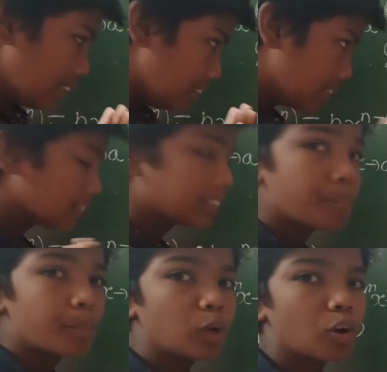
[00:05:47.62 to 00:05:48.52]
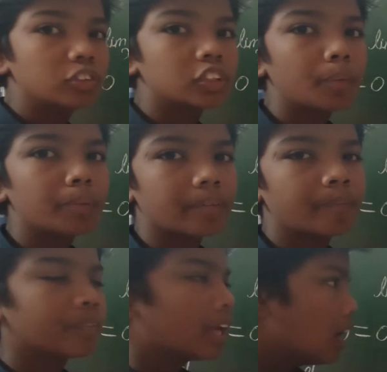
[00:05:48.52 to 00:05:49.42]
This is a simple concept.
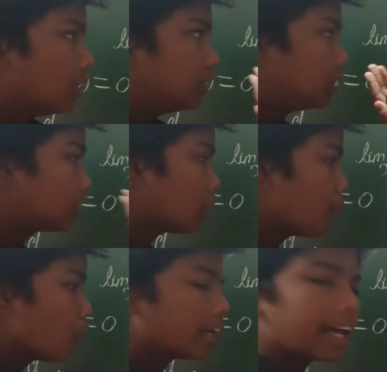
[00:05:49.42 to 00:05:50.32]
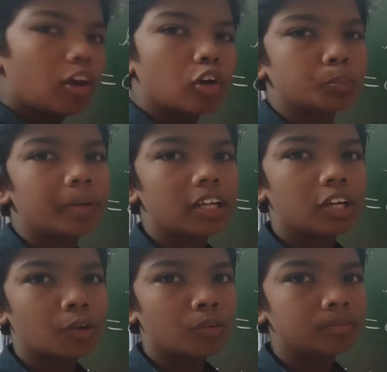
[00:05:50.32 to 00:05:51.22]
This is about L'Hospital
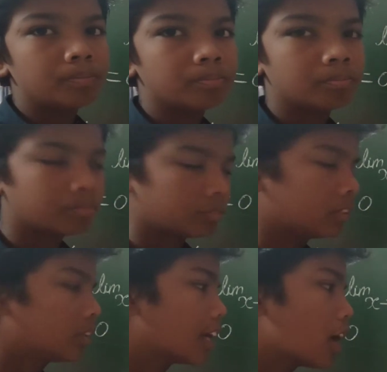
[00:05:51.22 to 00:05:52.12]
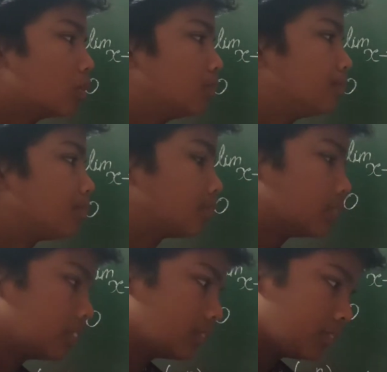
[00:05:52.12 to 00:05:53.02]
rule. Now
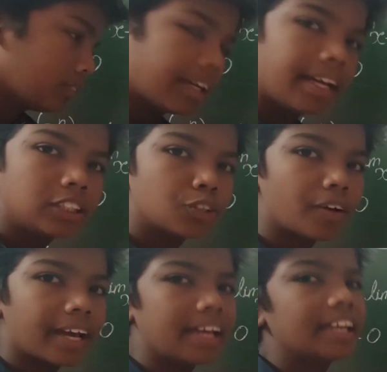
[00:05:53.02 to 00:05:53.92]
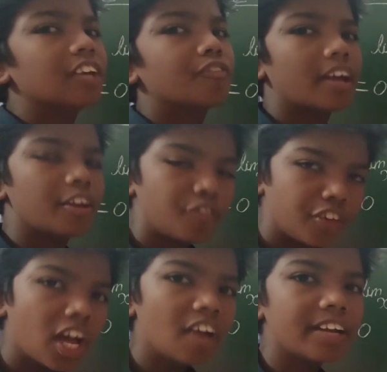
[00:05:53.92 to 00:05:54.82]
it's okay if
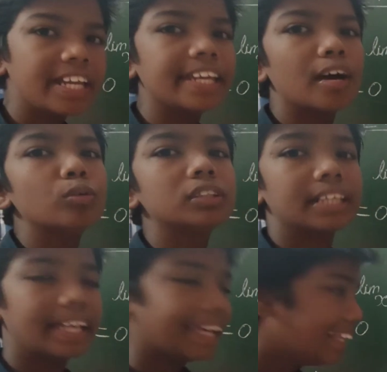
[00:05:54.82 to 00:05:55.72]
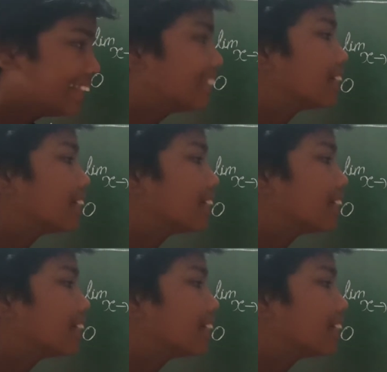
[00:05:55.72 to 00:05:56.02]
you have any doubts in